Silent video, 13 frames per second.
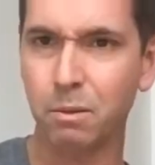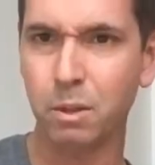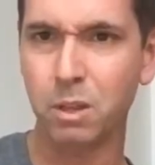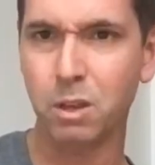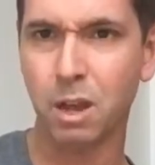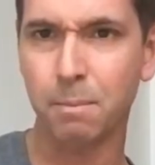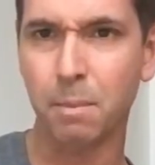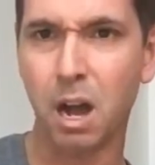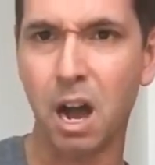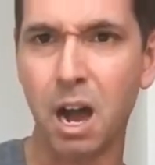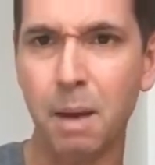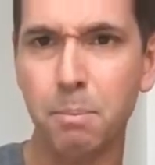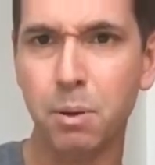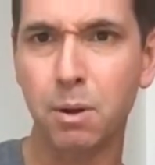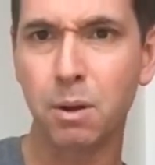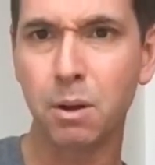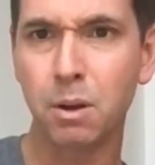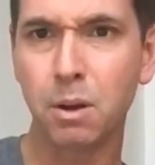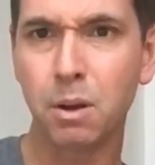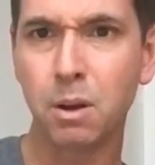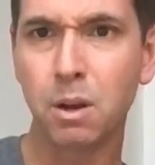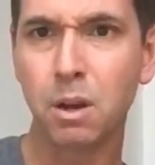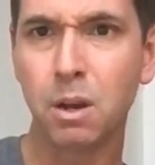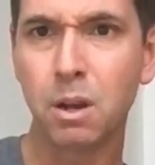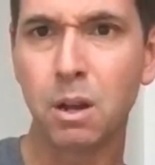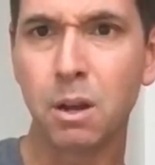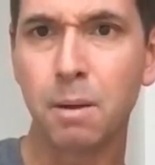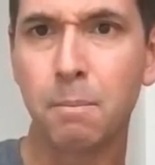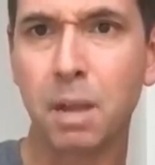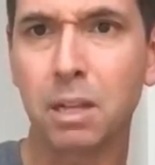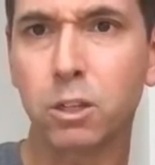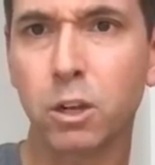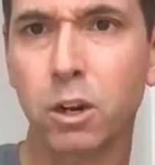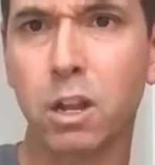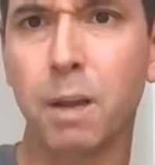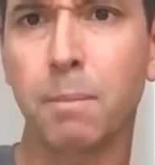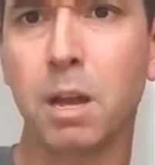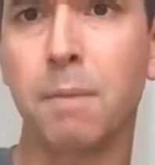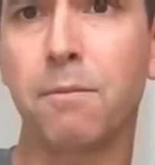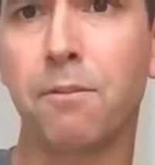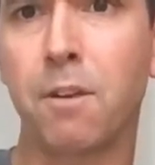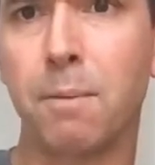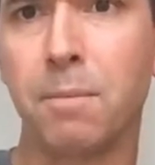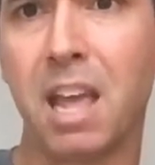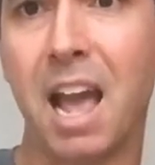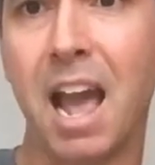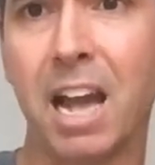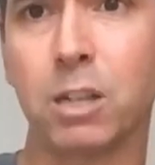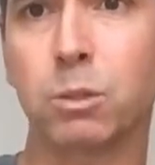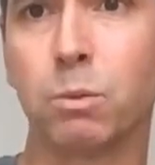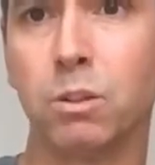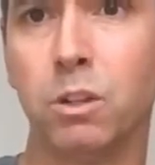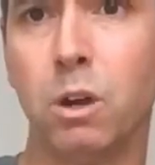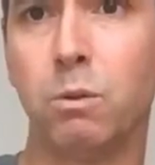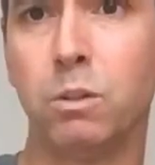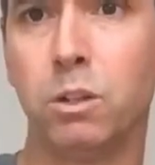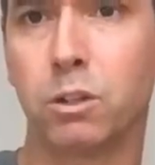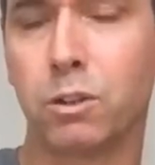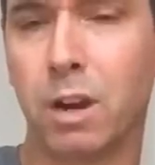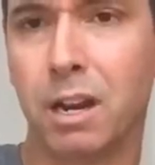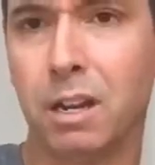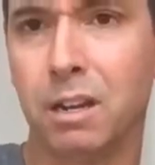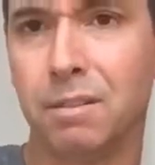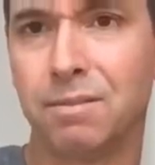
come up, make sure you're coming up from the actual note you're trying to,